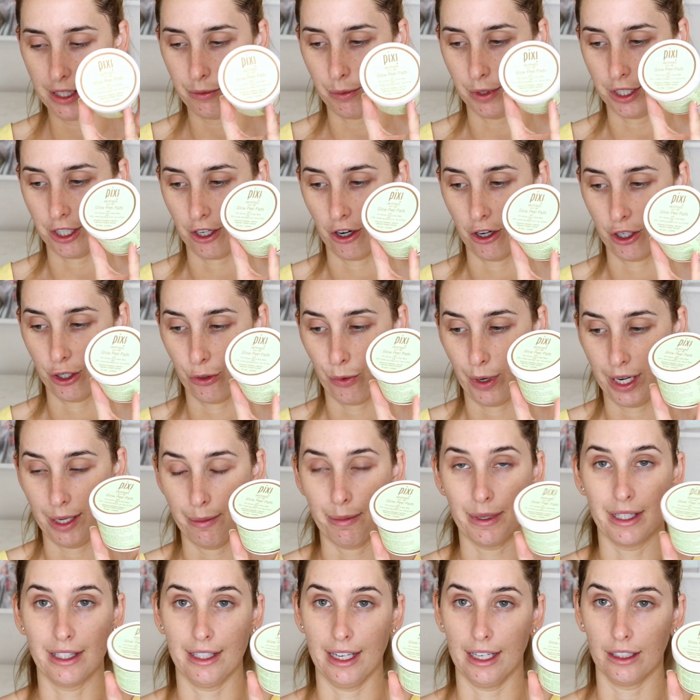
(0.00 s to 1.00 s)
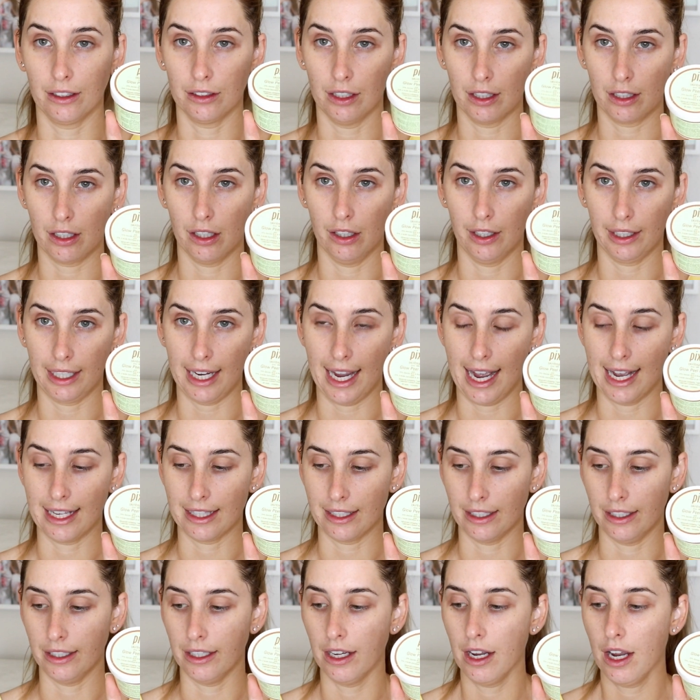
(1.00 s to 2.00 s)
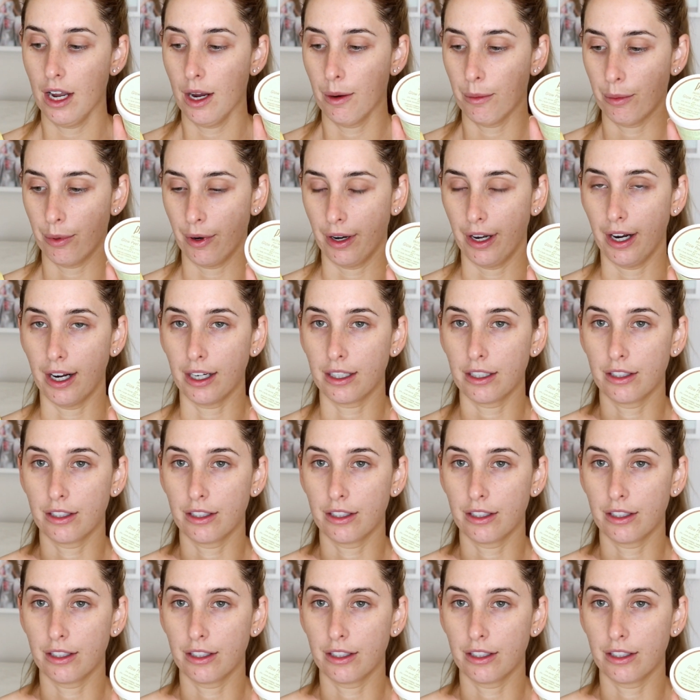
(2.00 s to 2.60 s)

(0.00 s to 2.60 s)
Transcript: which are a 20% glycolic acid product.